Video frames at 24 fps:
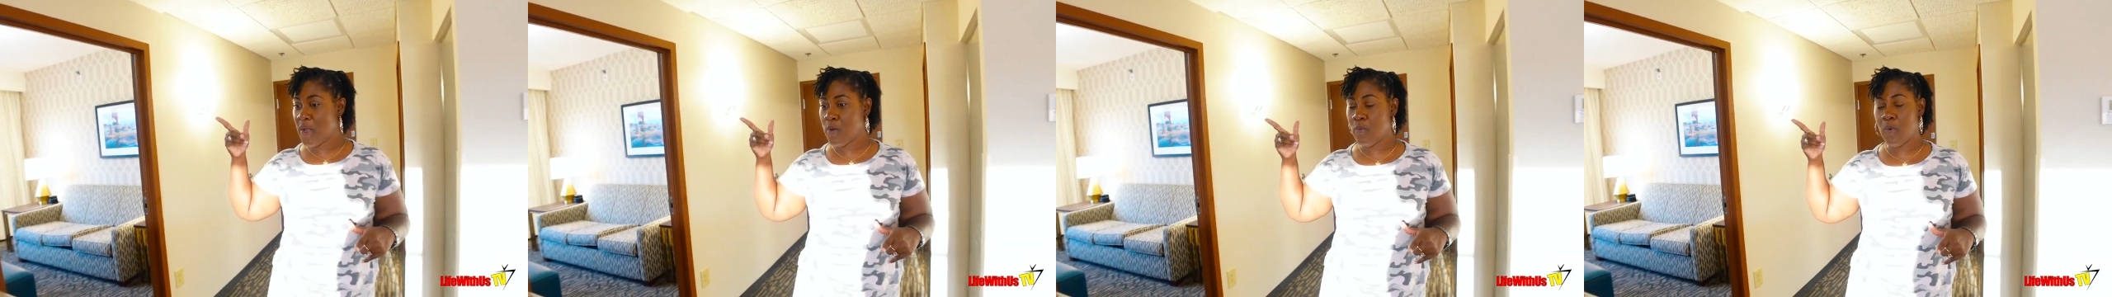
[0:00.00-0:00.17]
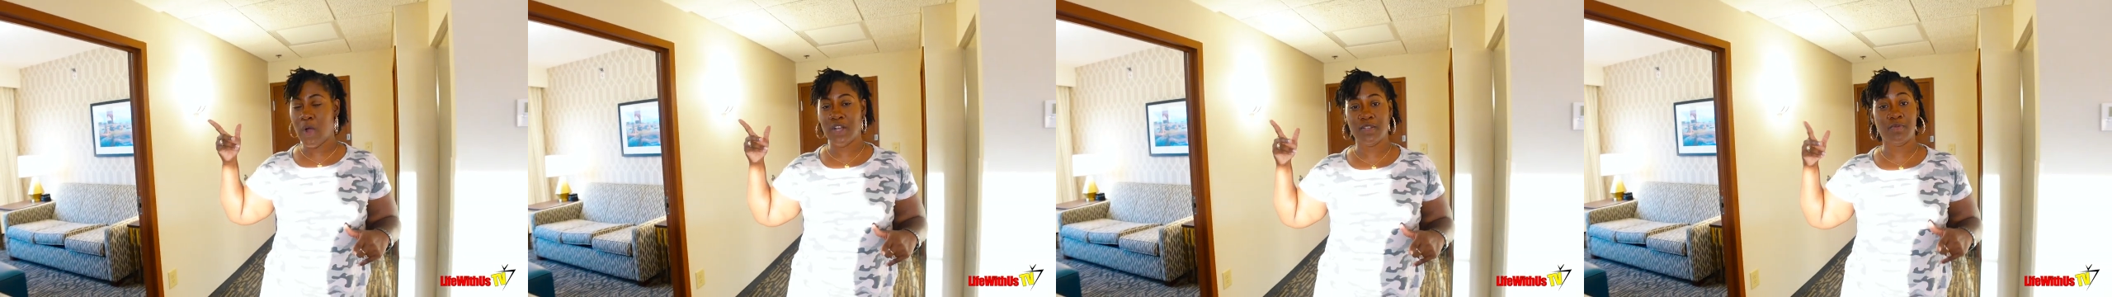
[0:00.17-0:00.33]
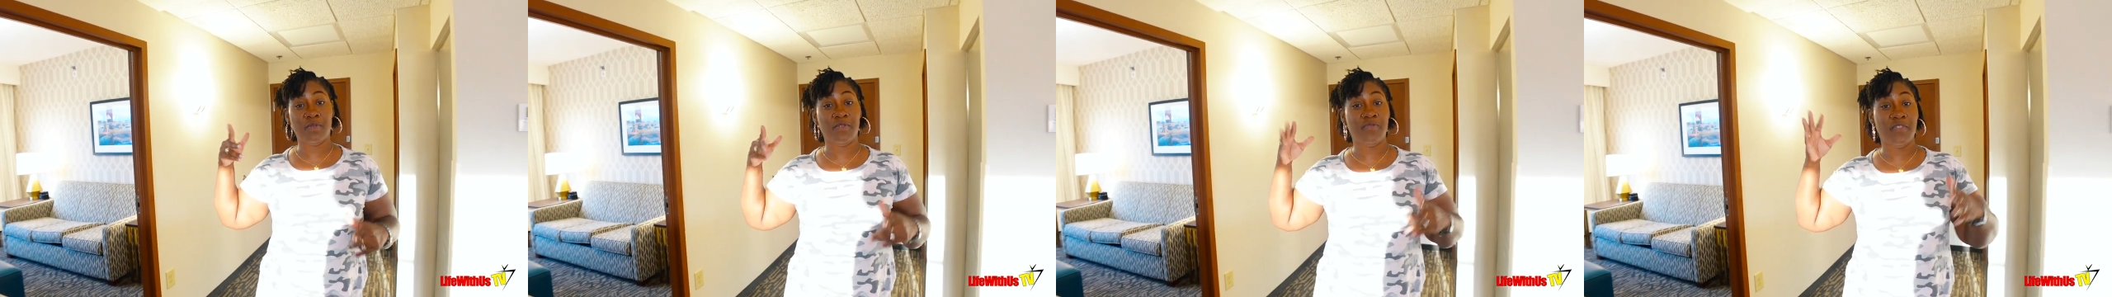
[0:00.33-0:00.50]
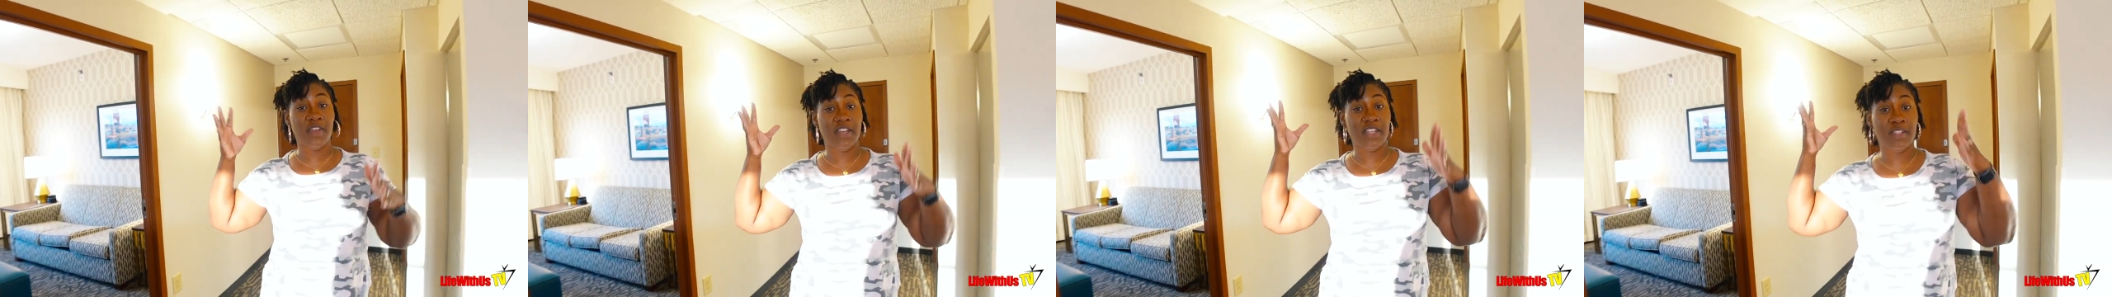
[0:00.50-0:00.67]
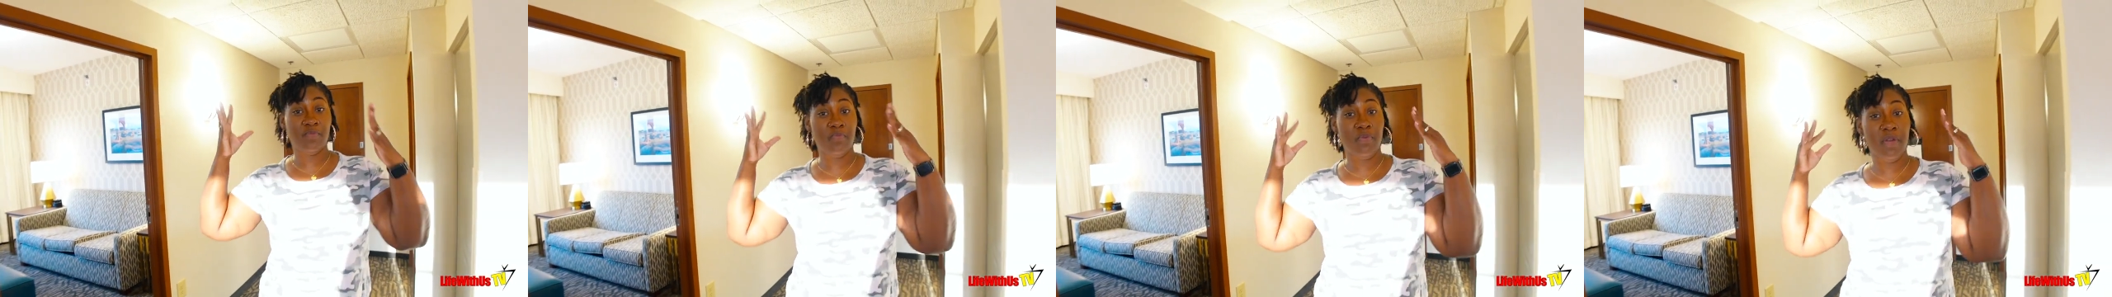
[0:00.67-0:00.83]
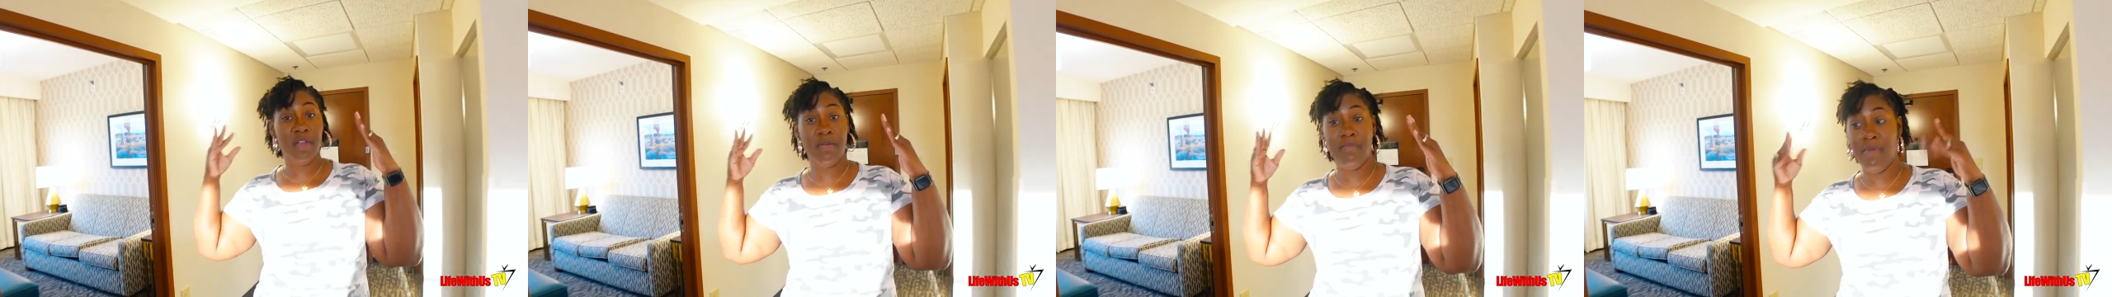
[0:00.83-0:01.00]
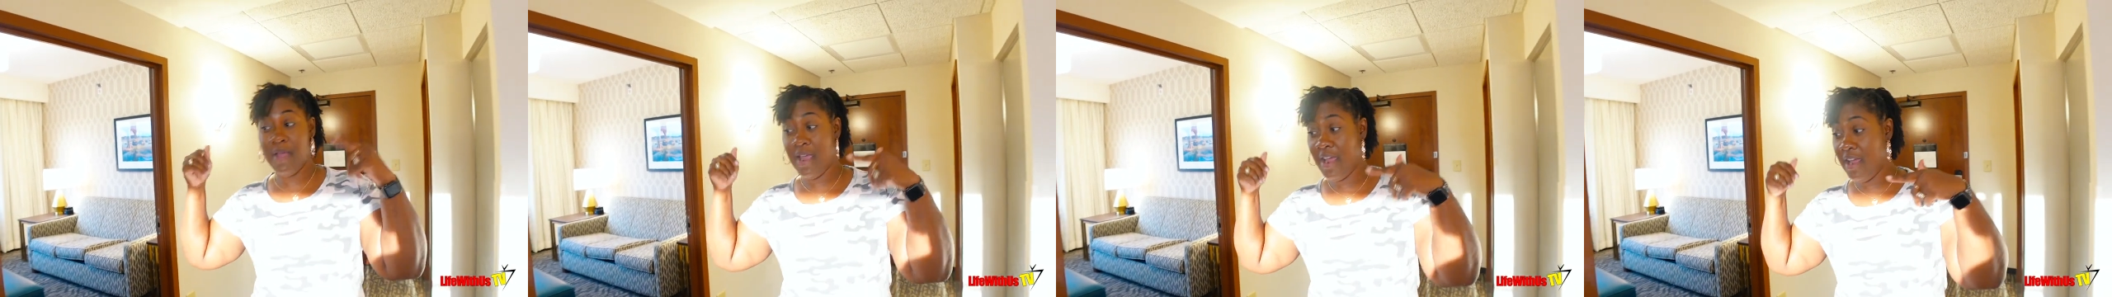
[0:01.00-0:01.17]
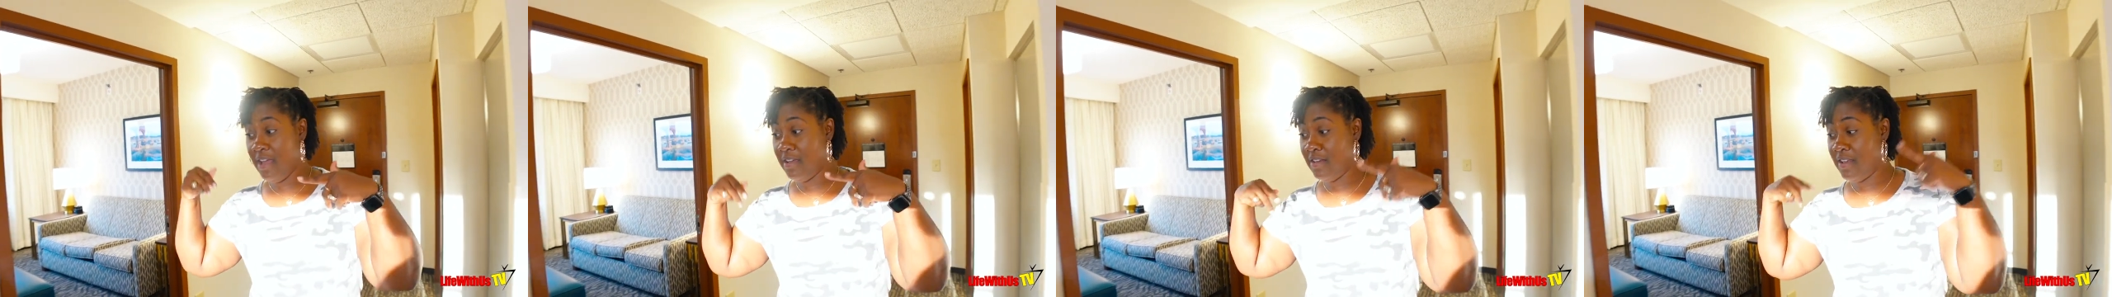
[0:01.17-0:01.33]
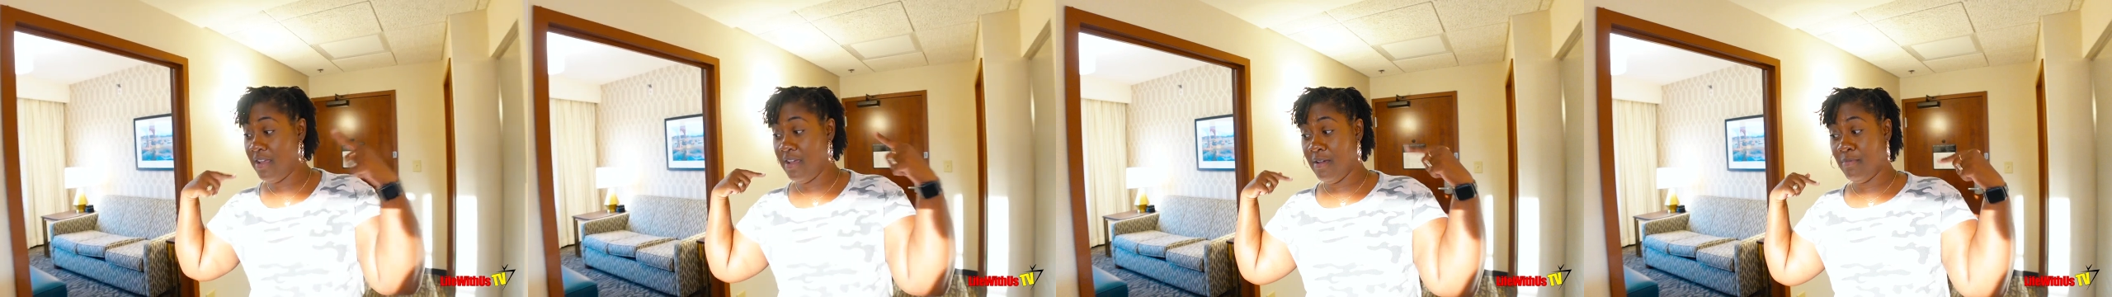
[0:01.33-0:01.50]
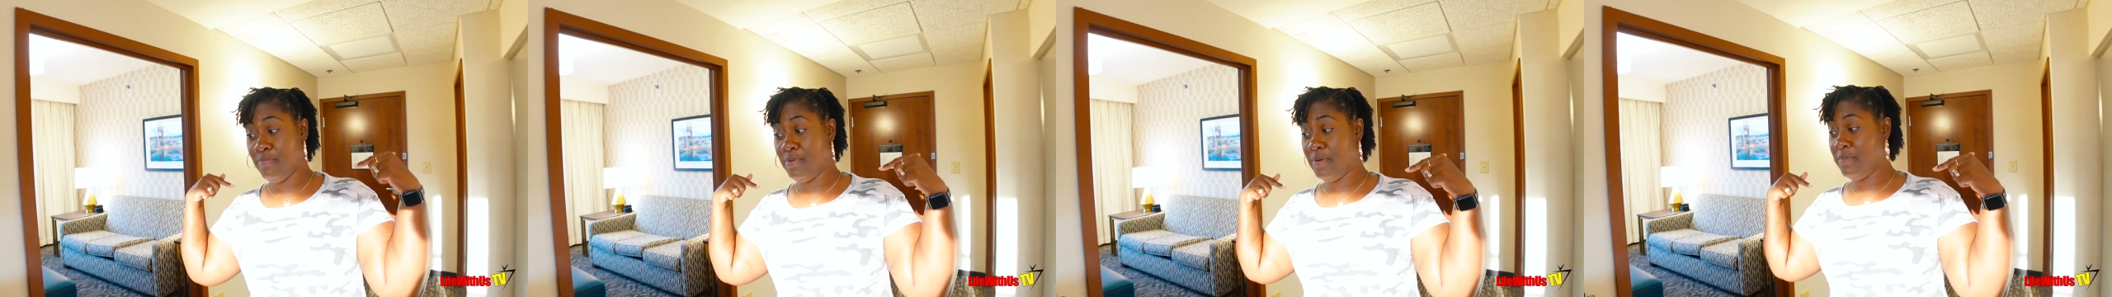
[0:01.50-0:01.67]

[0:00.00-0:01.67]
Wash my face, braid my hair down,